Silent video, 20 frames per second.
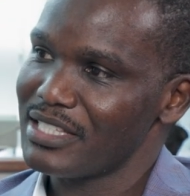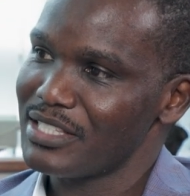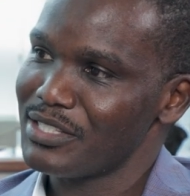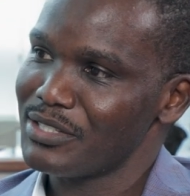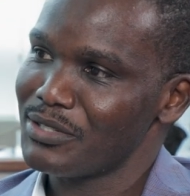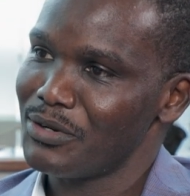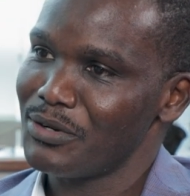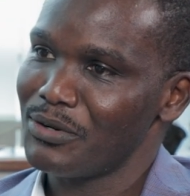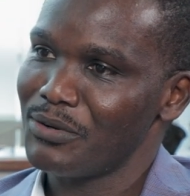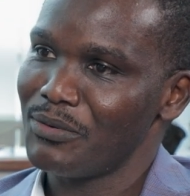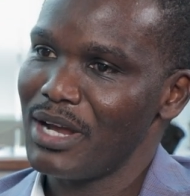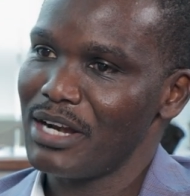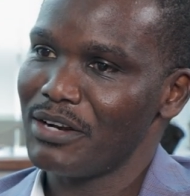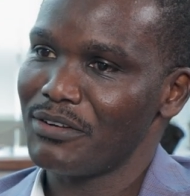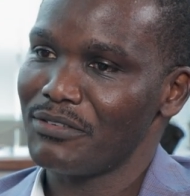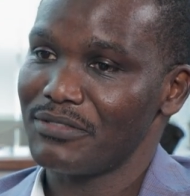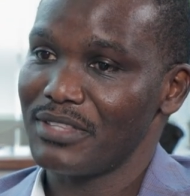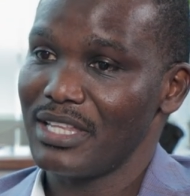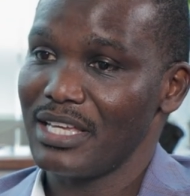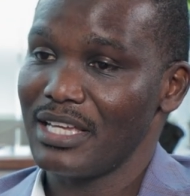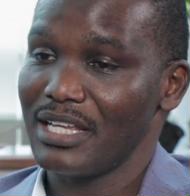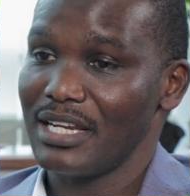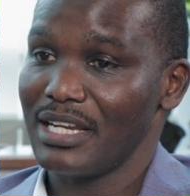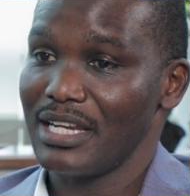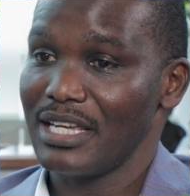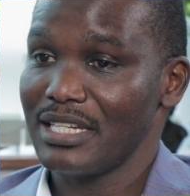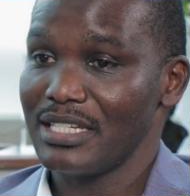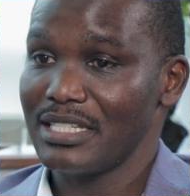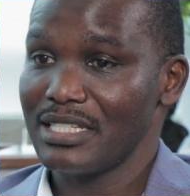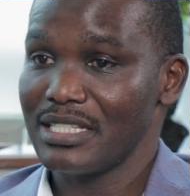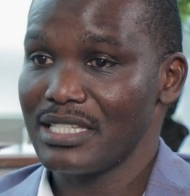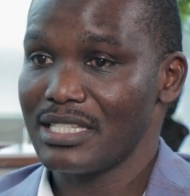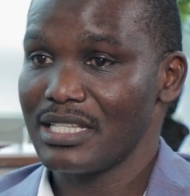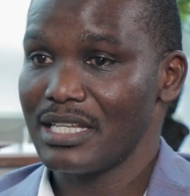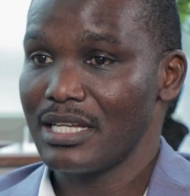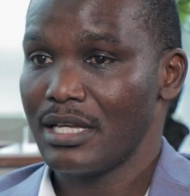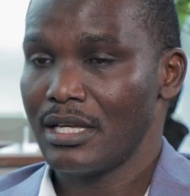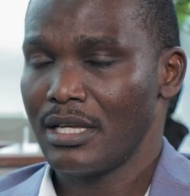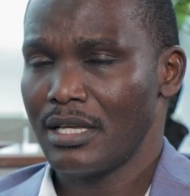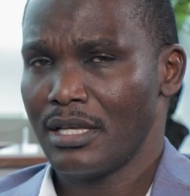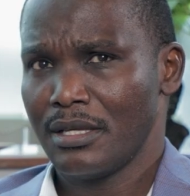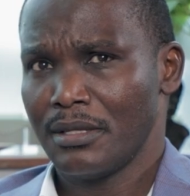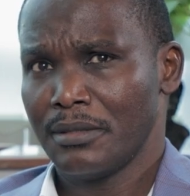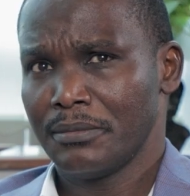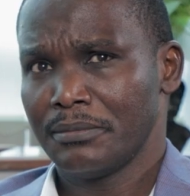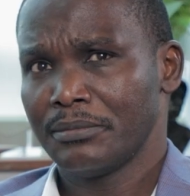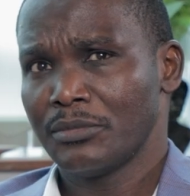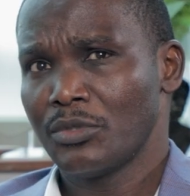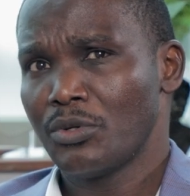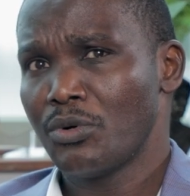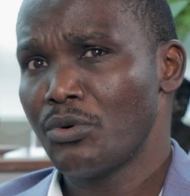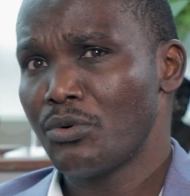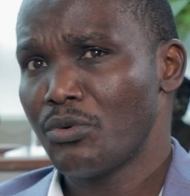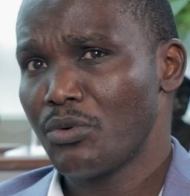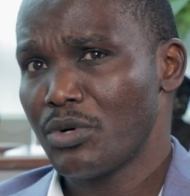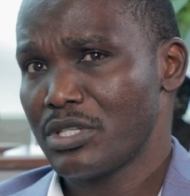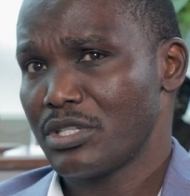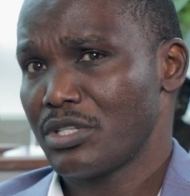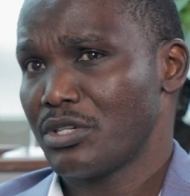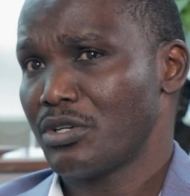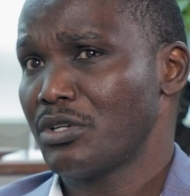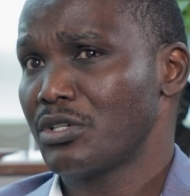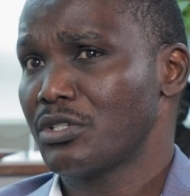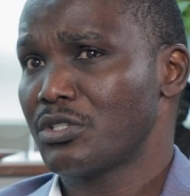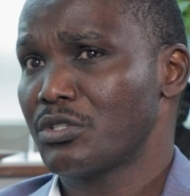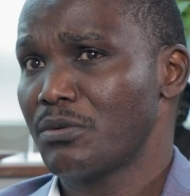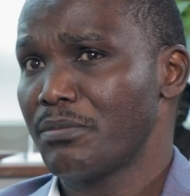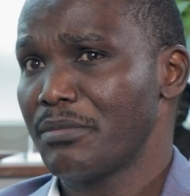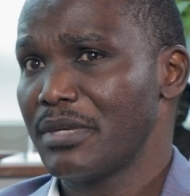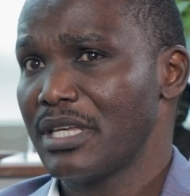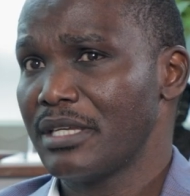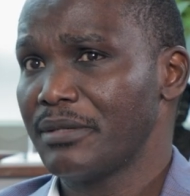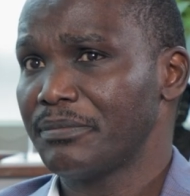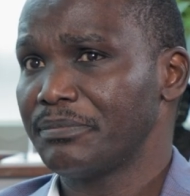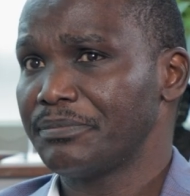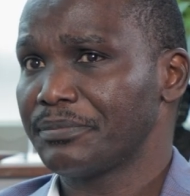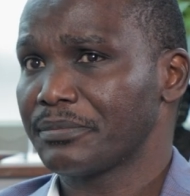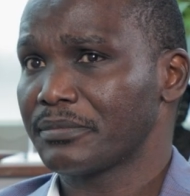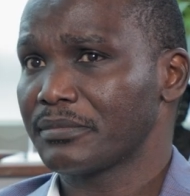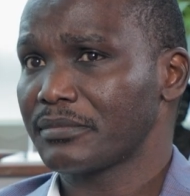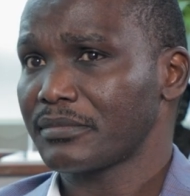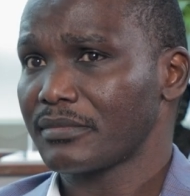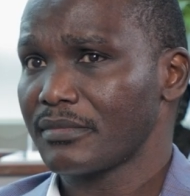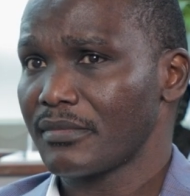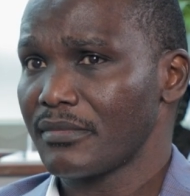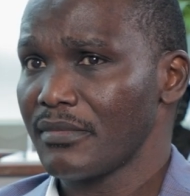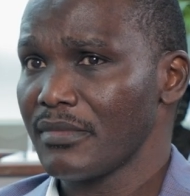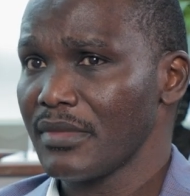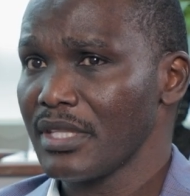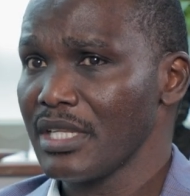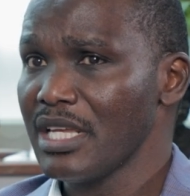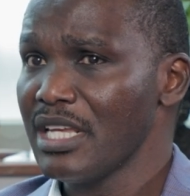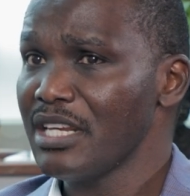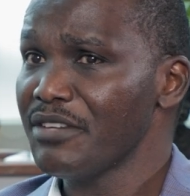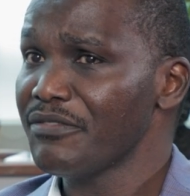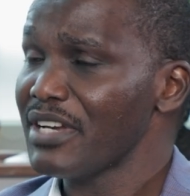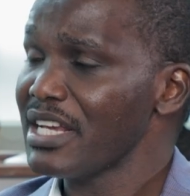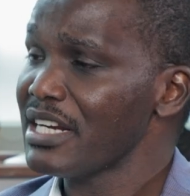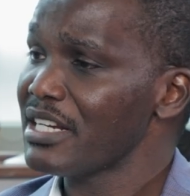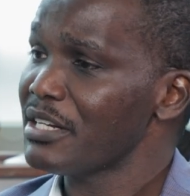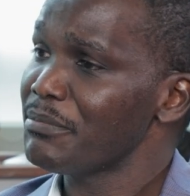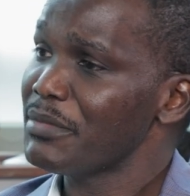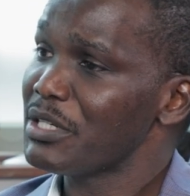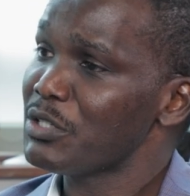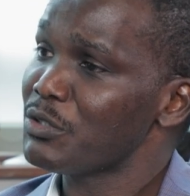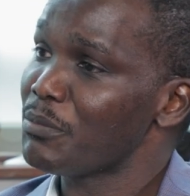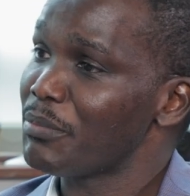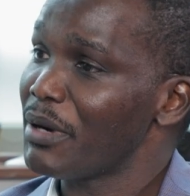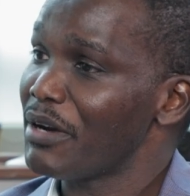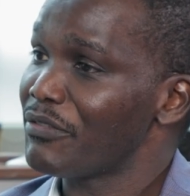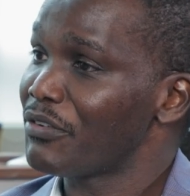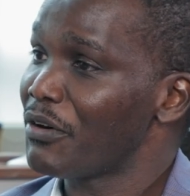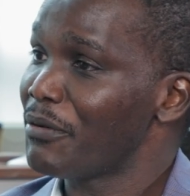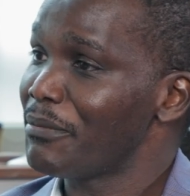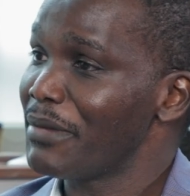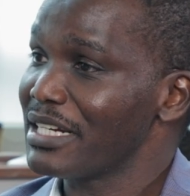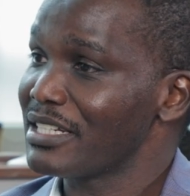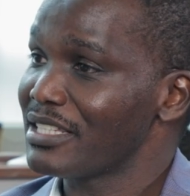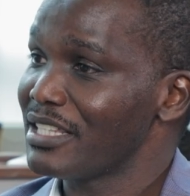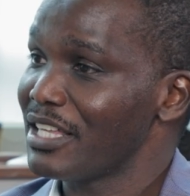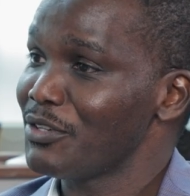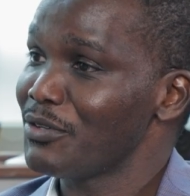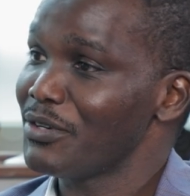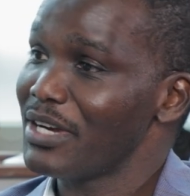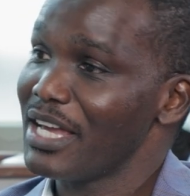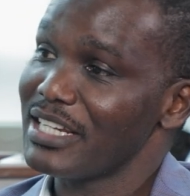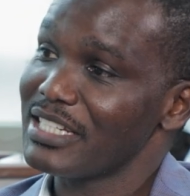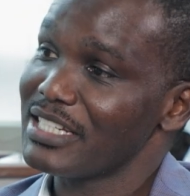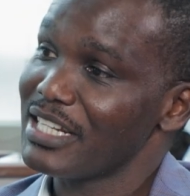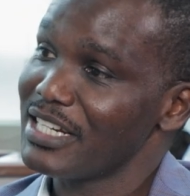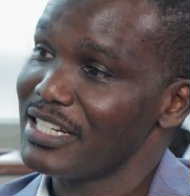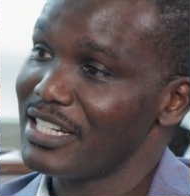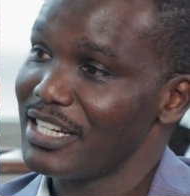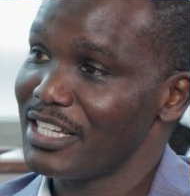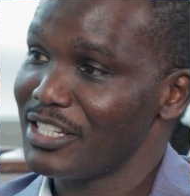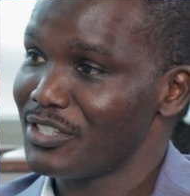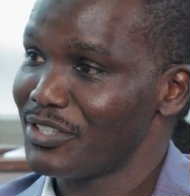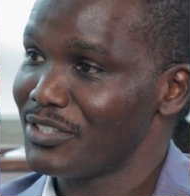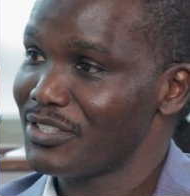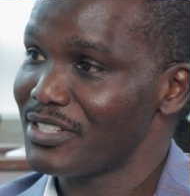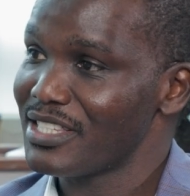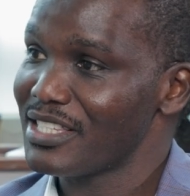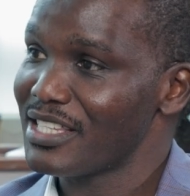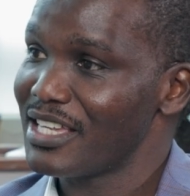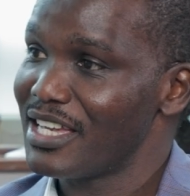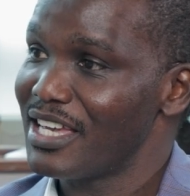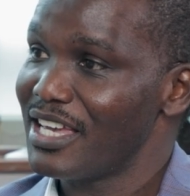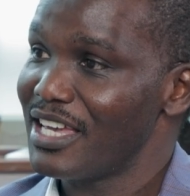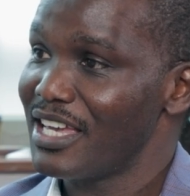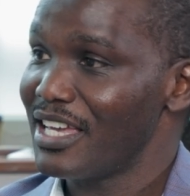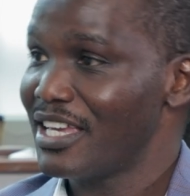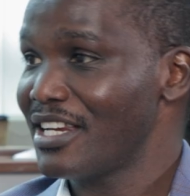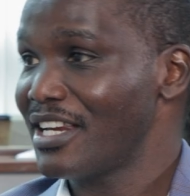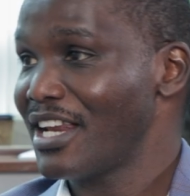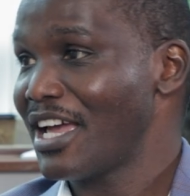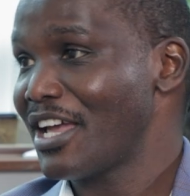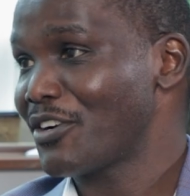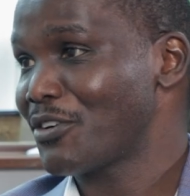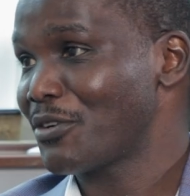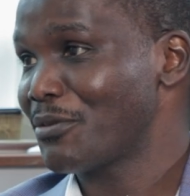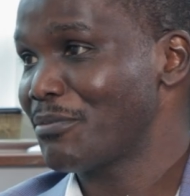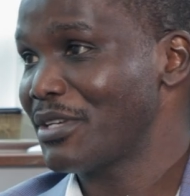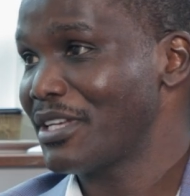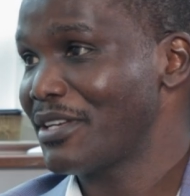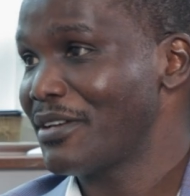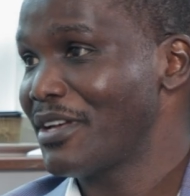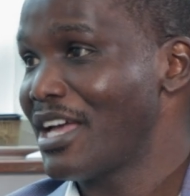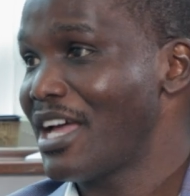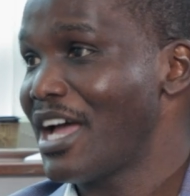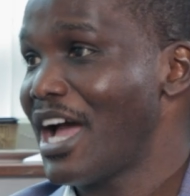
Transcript: So one of the ladies who was known to me invited me to perform at the United Nations in Nairobi.